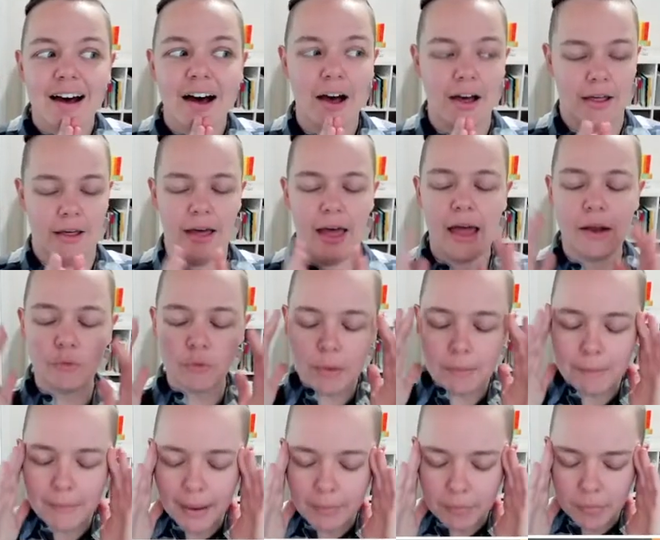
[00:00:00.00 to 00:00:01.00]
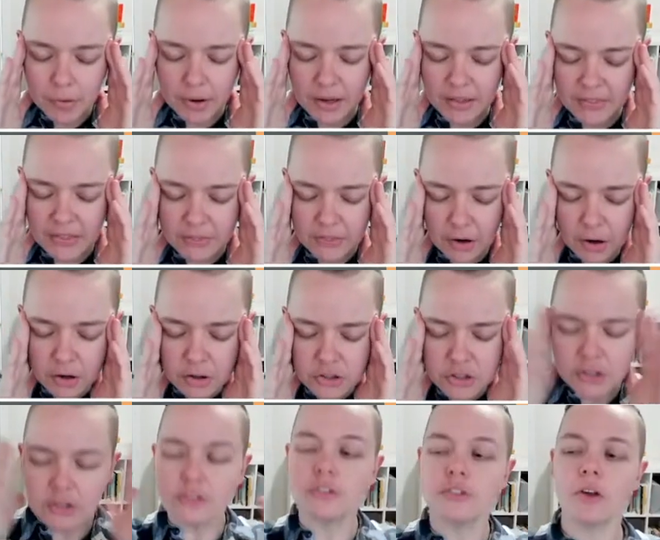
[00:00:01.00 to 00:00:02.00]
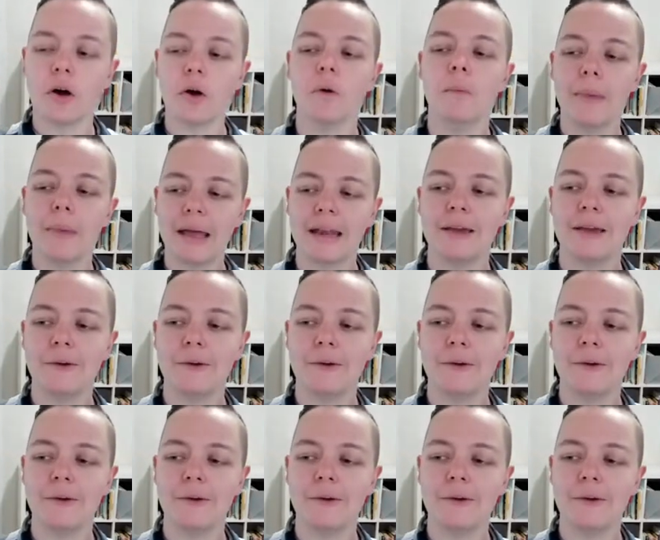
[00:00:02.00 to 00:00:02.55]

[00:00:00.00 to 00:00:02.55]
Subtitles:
and remembering that there are just so many